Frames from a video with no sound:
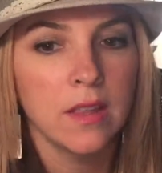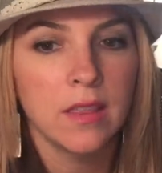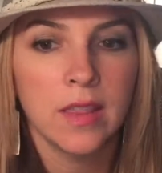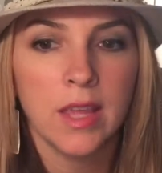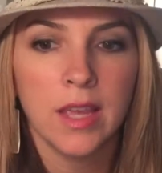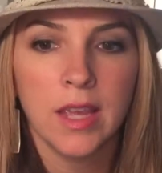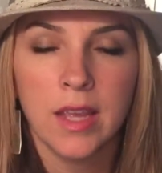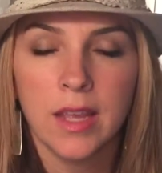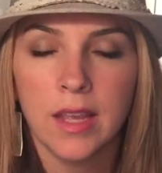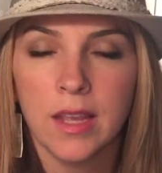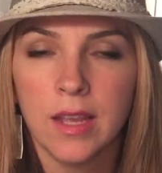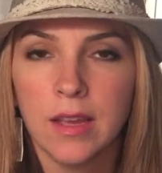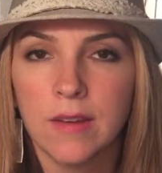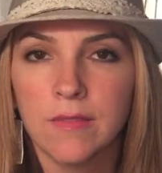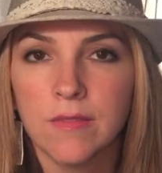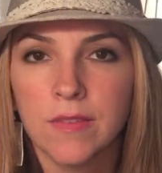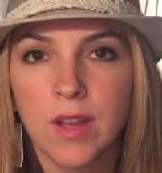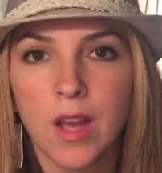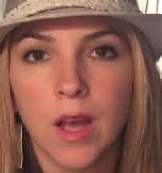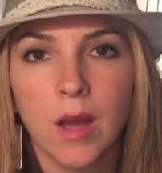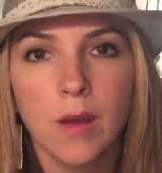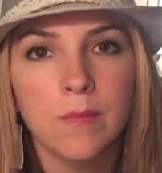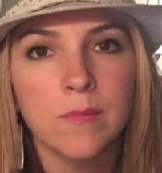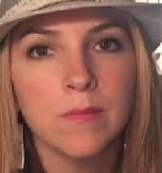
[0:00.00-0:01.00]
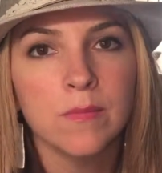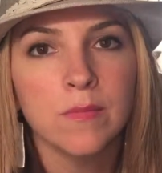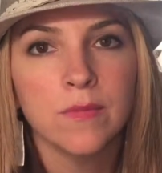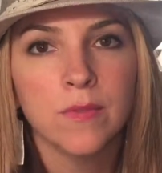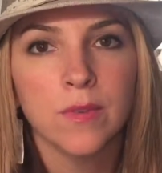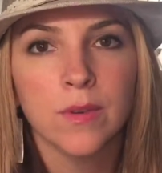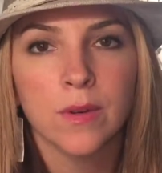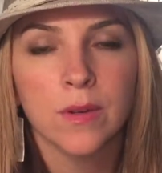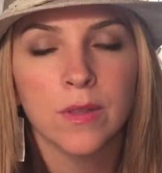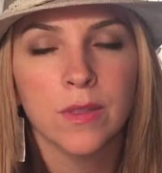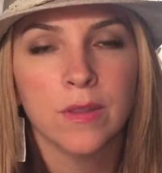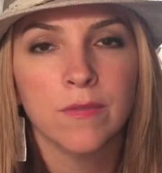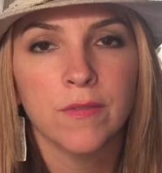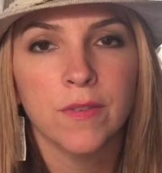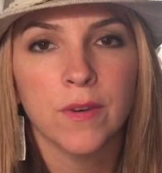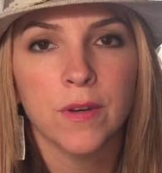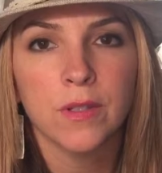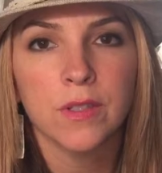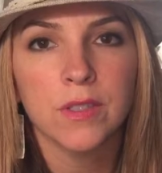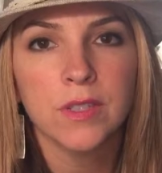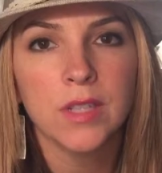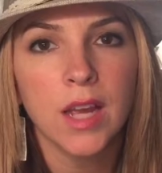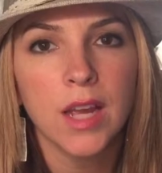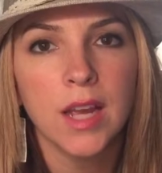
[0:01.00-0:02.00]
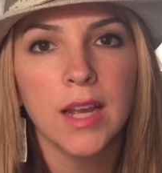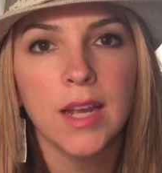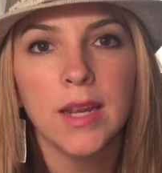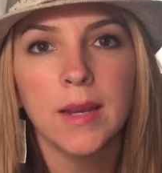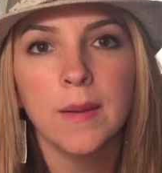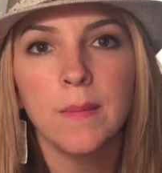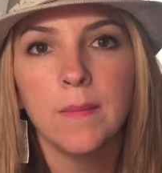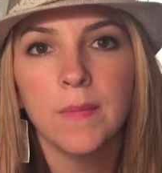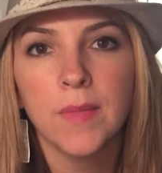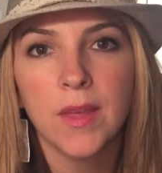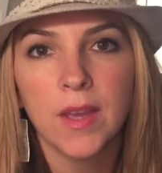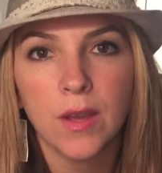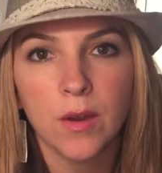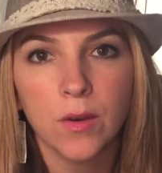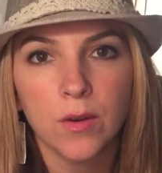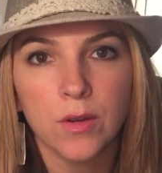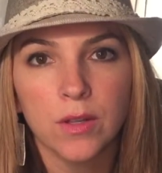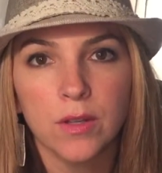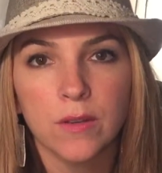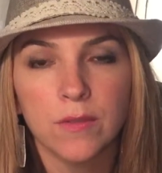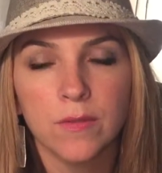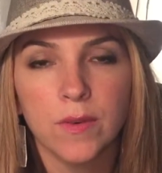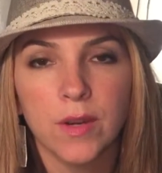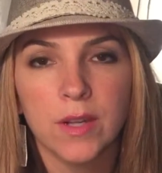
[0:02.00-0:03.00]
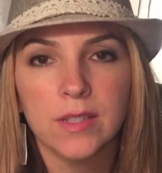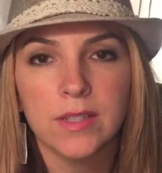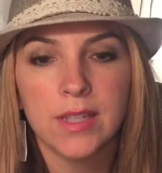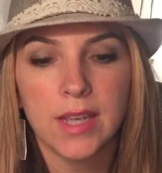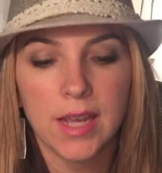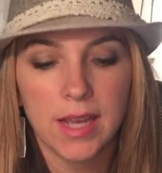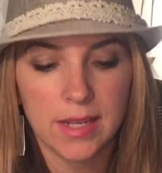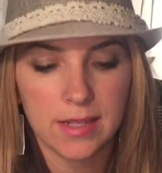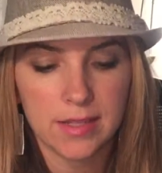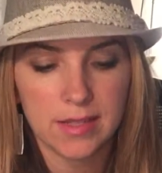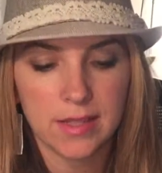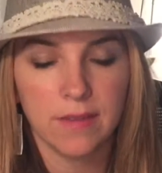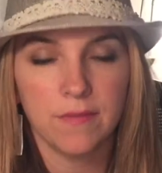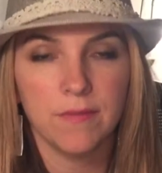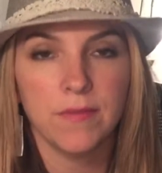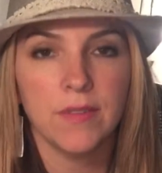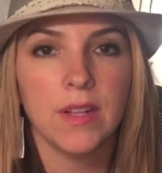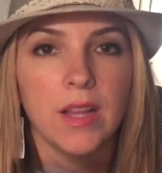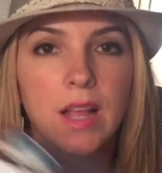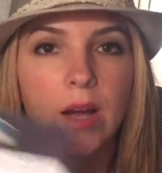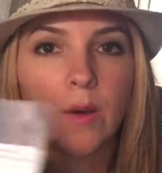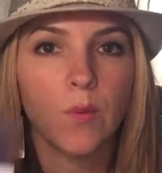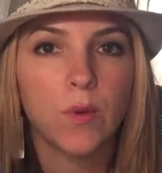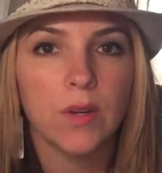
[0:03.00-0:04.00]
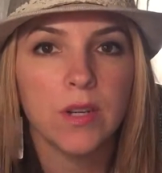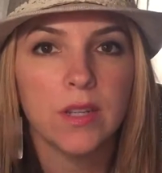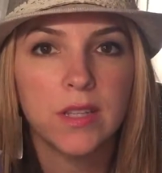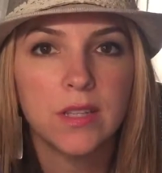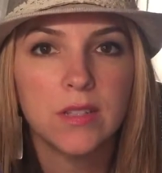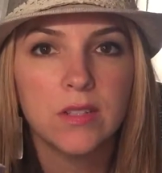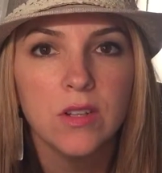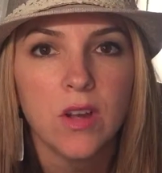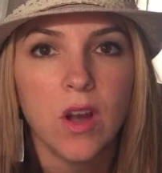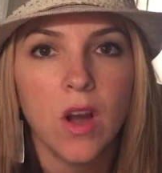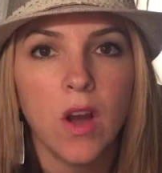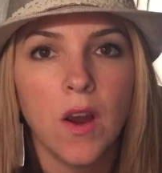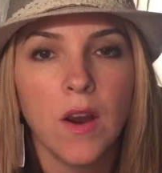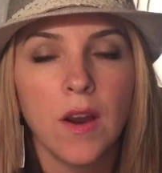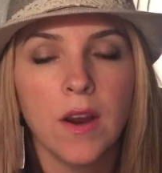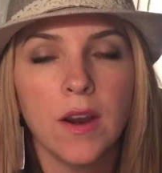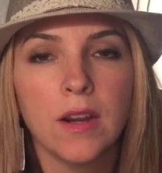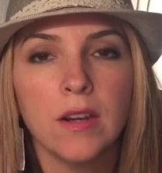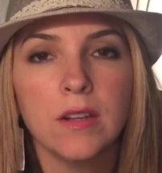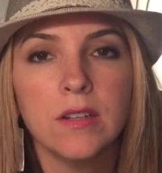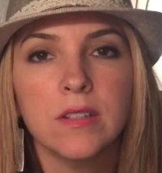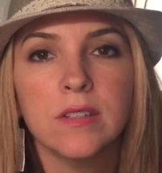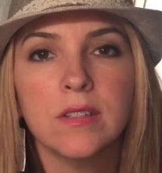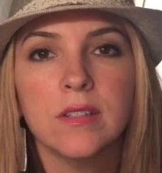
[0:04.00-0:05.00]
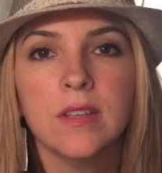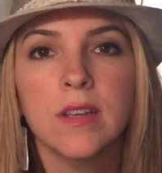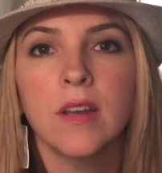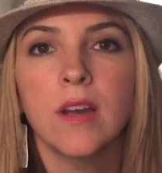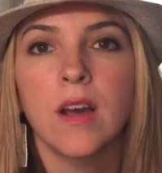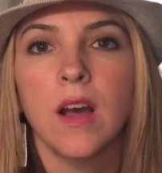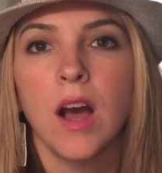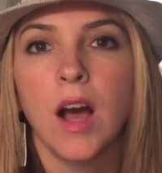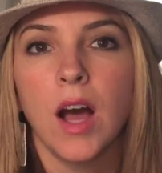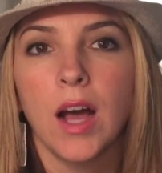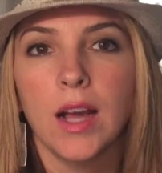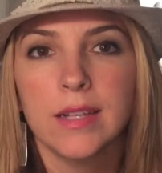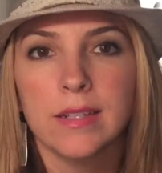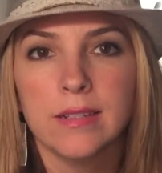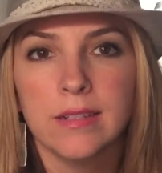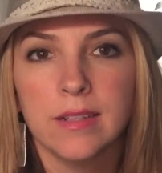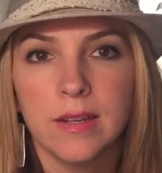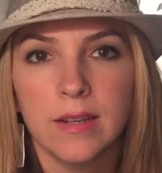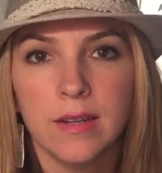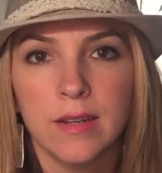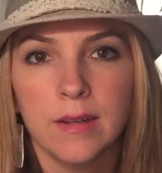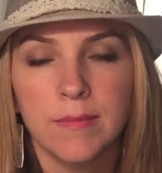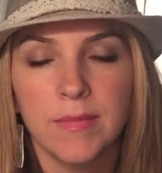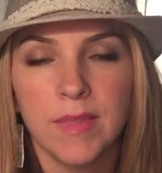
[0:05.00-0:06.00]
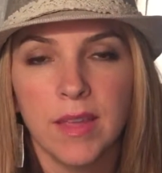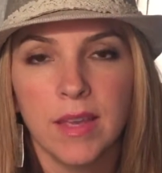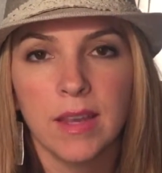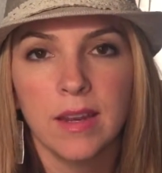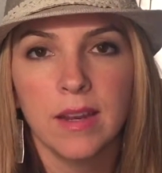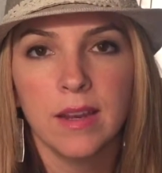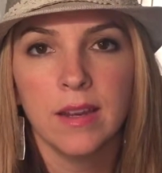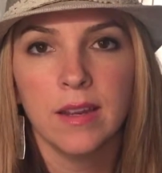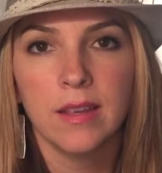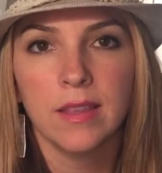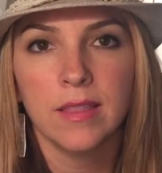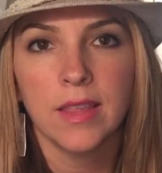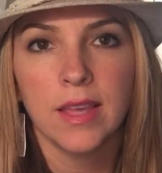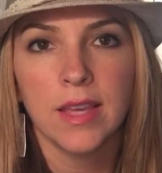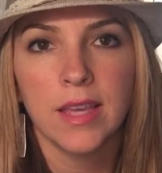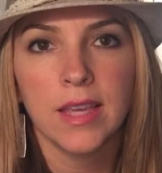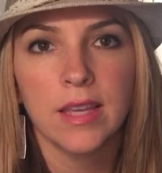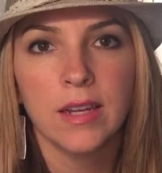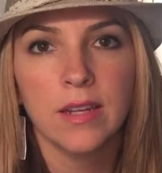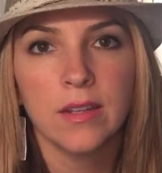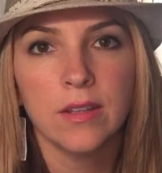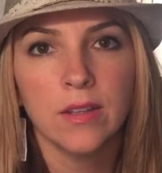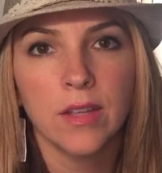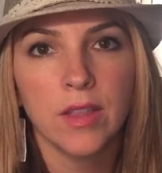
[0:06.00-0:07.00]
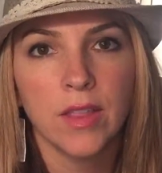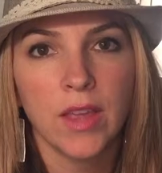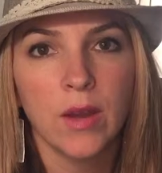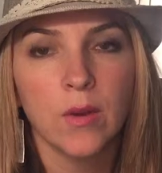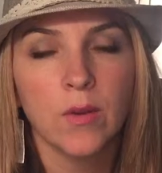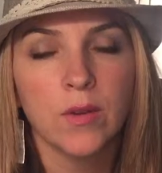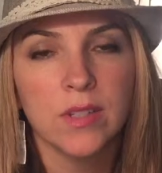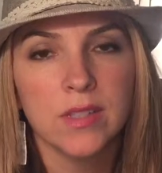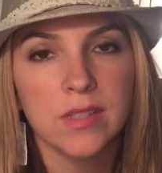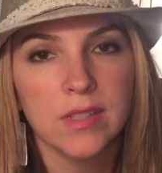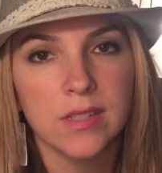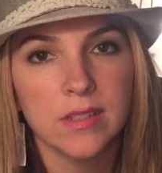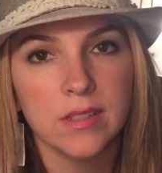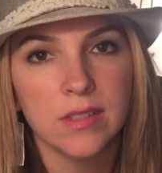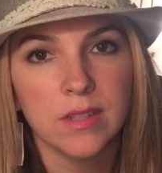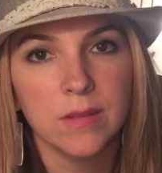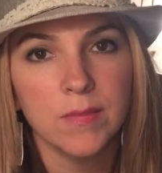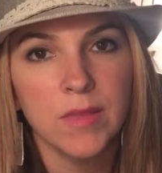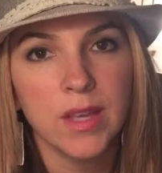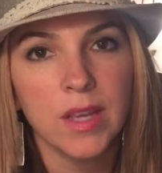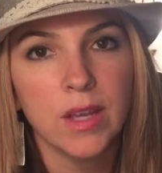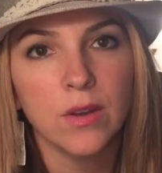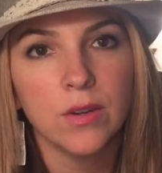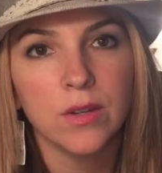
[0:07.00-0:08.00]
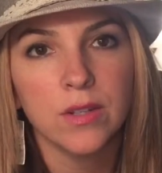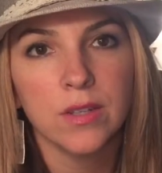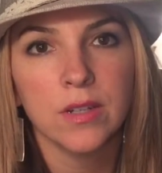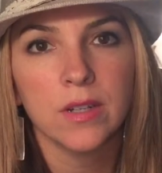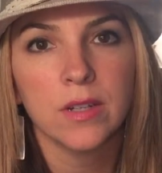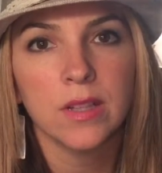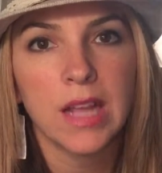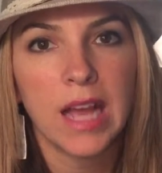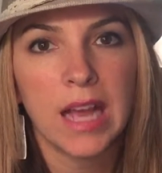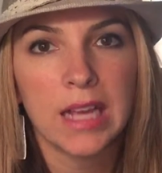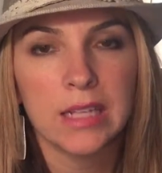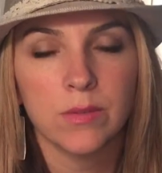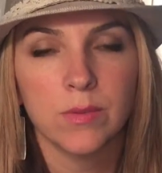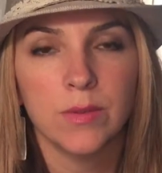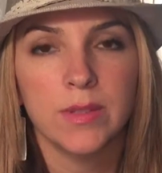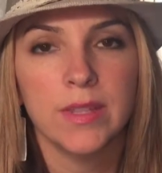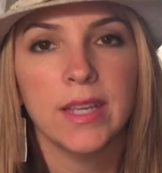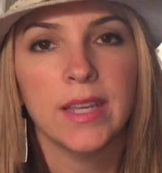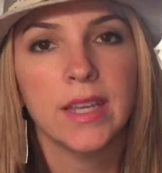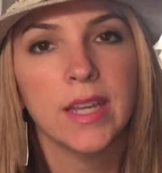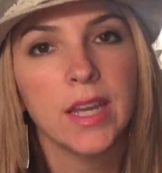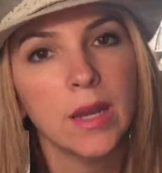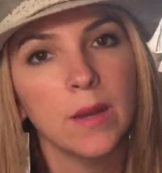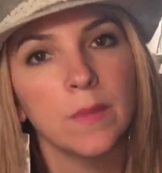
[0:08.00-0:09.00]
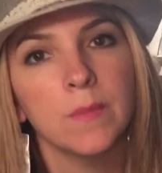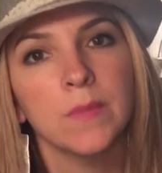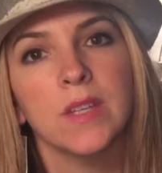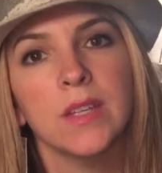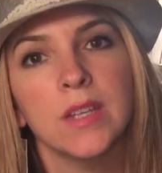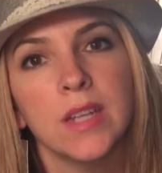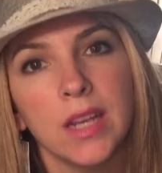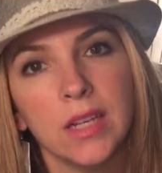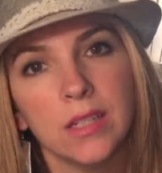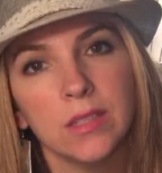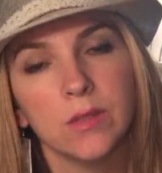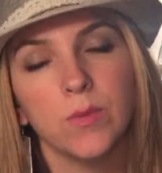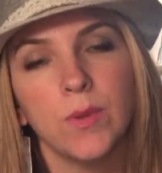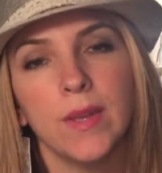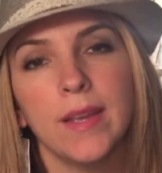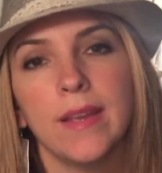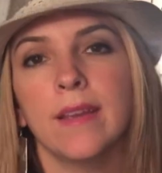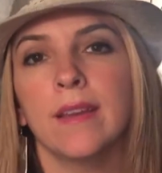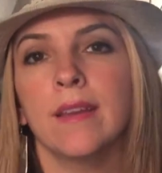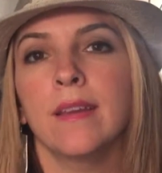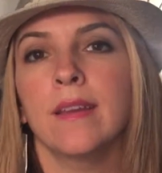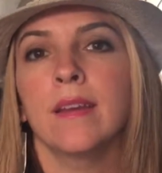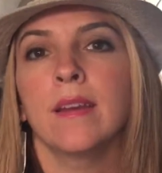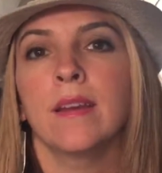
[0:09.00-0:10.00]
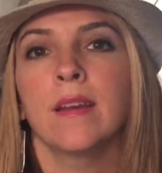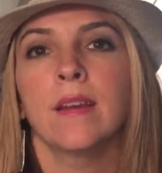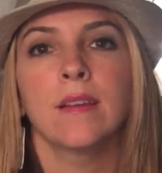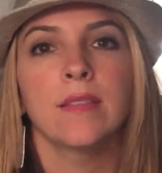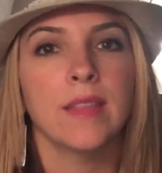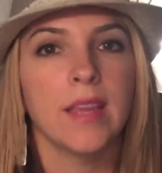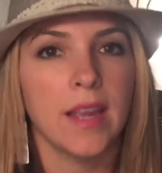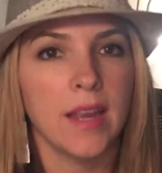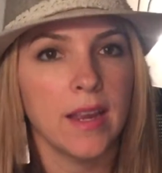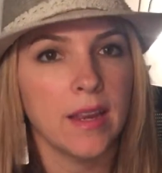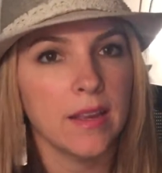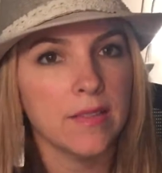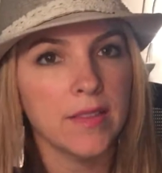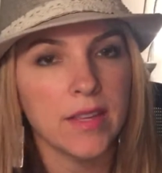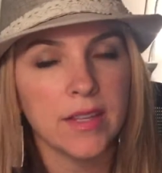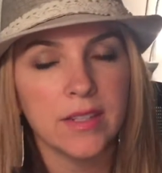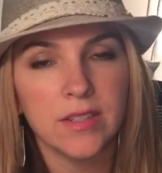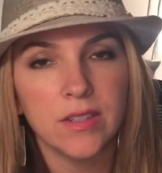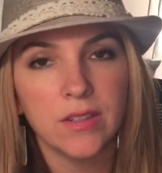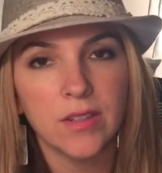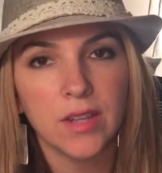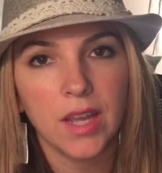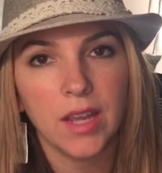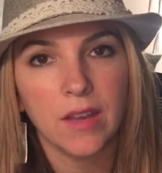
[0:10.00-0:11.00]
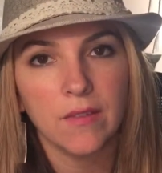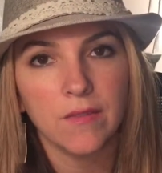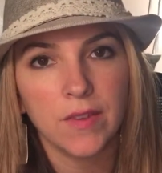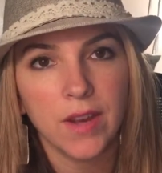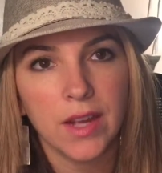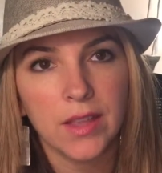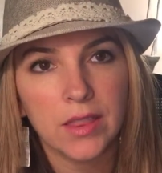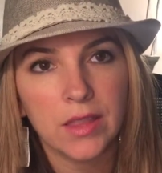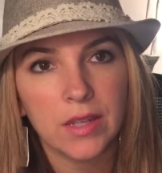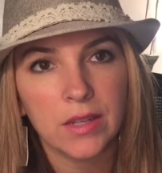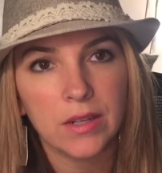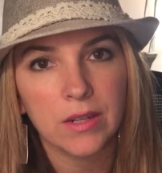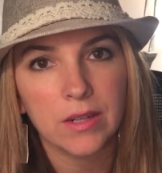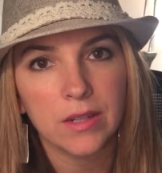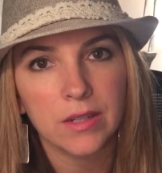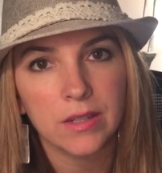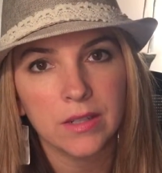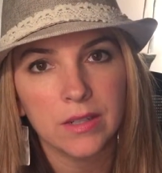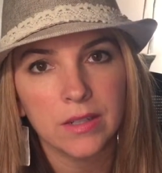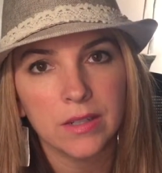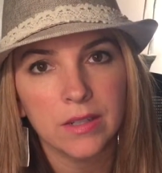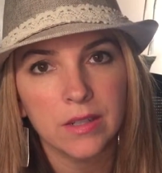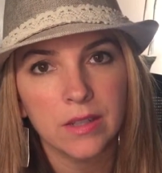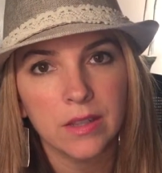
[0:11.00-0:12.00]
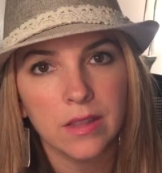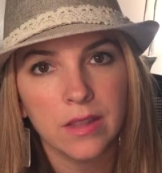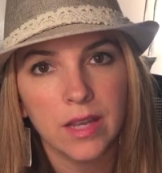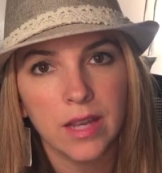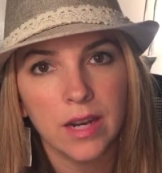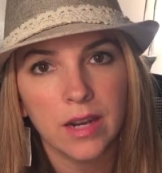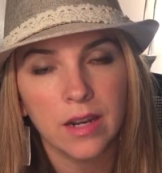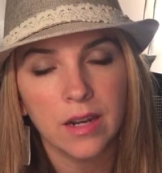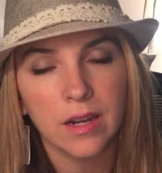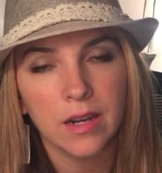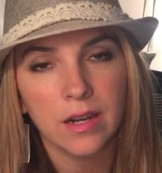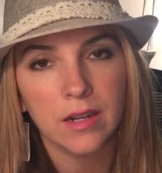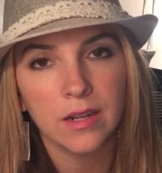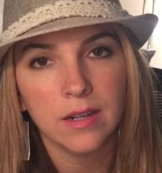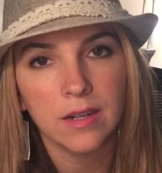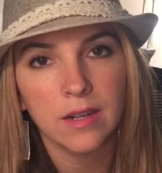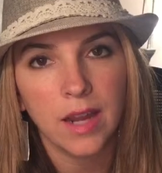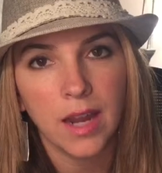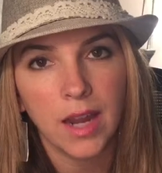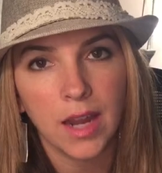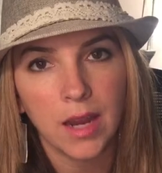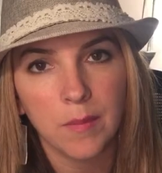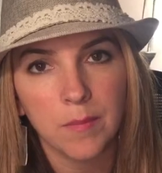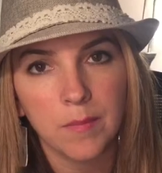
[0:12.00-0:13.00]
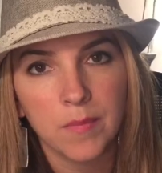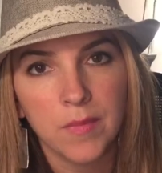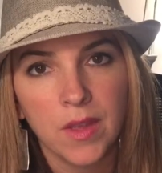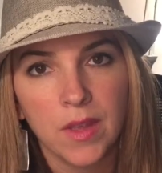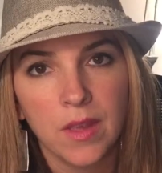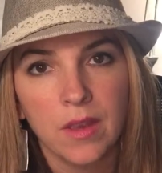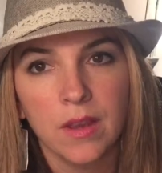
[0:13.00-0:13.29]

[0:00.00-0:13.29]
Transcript: they have come for the first time, they go to the front desk, they fill out one of these cards, awesome, they go into the system, they go to their class. When they come the next week, they still can't find their name.